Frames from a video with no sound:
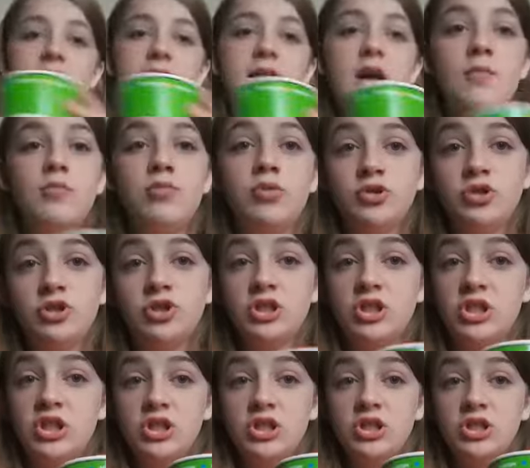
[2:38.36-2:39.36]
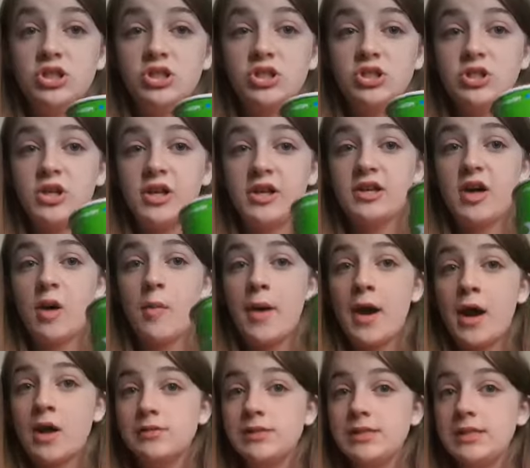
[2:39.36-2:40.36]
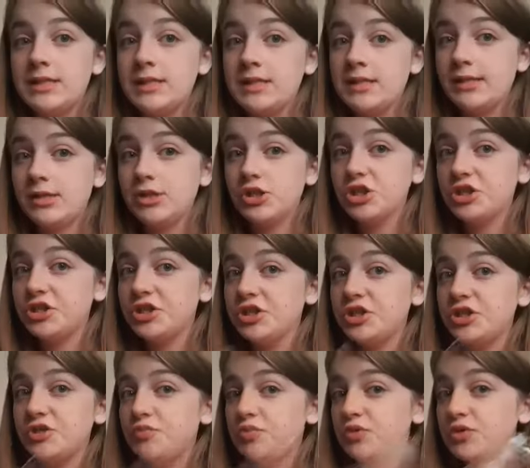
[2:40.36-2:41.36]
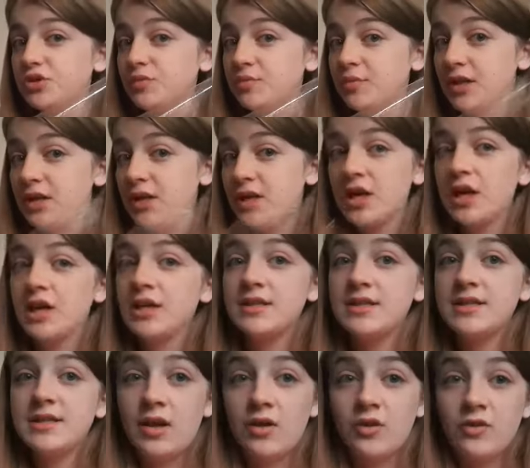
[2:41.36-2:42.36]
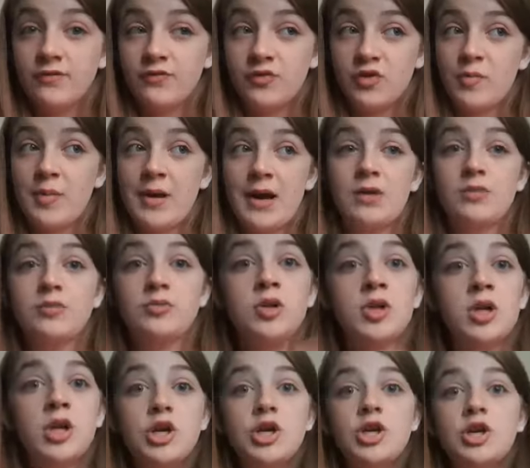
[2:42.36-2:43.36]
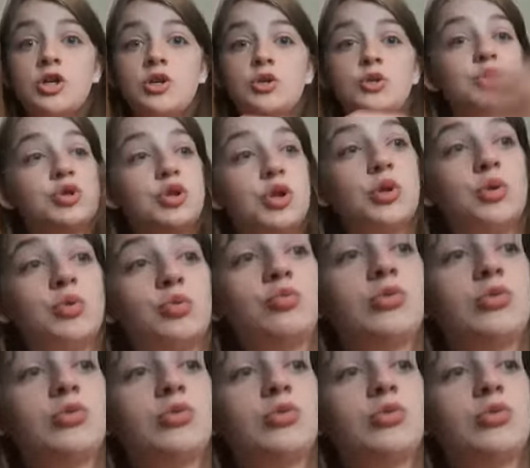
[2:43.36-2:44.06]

like a bunch of these, like a pound each, and then just put them in here and sell them for a pound. So